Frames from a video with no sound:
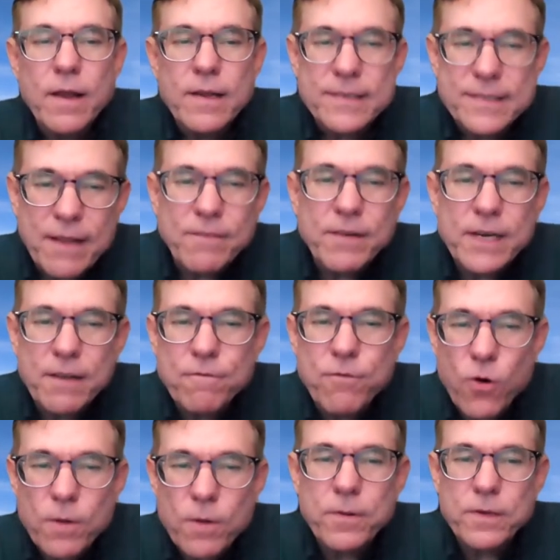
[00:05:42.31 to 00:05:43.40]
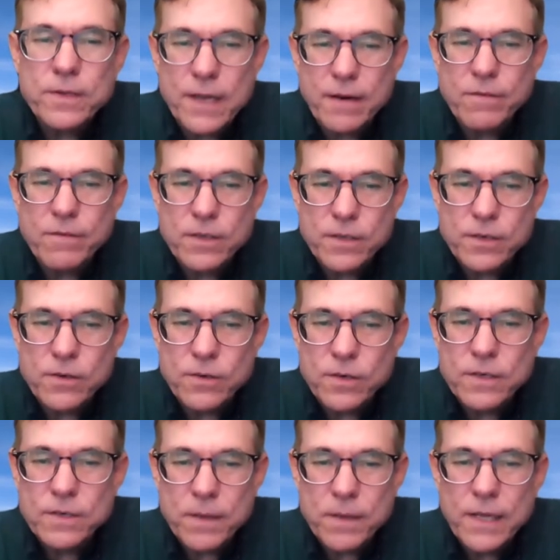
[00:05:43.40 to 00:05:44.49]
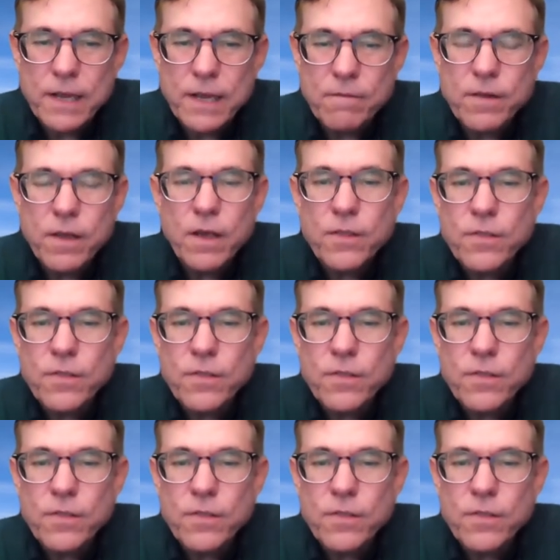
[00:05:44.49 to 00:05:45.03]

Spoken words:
74% of the students believed